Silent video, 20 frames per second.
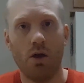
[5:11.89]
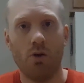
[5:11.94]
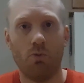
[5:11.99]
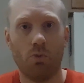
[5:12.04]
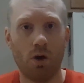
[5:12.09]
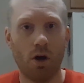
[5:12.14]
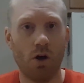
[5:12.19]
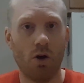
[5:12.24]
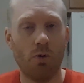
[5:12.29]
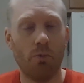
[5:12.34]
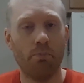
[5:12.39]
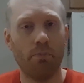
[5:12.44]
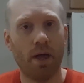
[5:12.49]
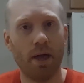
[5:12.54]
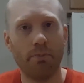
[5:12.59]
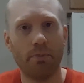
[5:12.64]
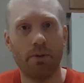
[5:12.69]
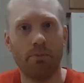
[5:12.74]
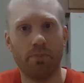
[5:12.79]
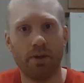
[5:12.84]
Well,
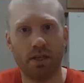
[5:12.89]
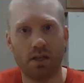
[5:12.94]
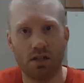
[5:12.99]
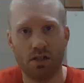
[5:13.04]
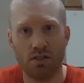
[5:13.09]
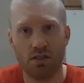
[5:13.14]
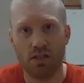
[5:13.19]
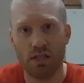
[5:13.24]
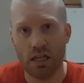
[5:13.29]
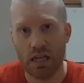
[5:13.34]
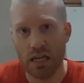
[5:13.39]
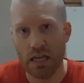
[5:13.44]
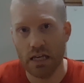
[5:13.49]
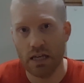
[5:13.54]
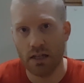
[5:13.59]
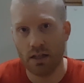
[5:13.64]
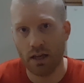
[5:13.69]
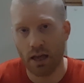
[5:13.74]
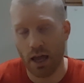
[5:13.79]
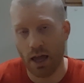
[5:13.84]
maybe because
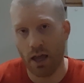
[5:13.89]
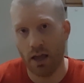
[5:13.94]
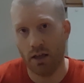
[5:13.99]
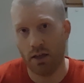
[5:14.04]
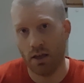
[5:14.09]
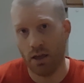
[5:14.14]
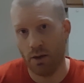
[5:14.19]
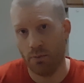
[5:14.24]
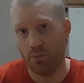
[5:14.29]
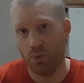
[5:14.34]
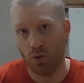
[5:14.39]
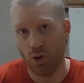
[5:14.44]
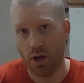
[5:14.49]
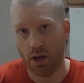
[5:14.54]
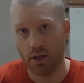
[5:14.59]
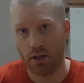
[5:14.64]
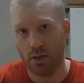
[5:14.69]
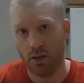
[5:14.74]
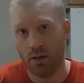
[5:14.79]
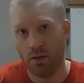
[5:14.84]
he can't get
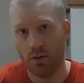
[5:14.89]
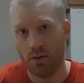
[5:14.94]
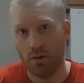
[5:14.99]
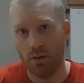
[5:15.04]
pregnant.